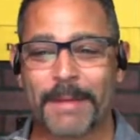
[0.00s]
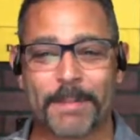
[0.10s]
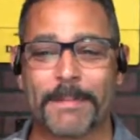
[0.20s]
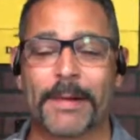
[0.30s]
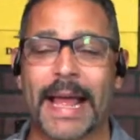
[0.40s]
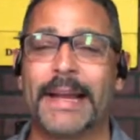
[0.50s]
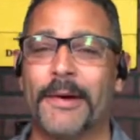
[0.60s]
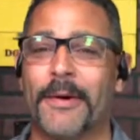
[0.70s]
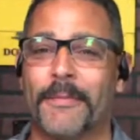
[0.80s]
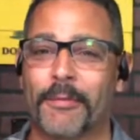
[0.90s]
People I
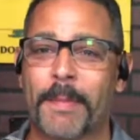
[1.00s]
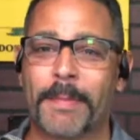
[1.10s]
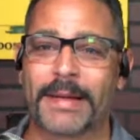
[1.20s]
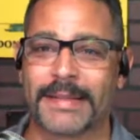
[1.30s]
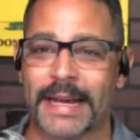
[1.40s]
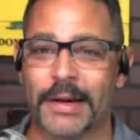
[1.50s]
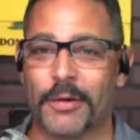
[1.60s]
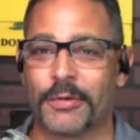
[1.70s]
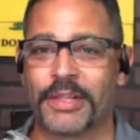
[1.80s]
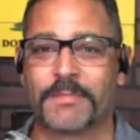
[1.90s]
know, Republicans I know who just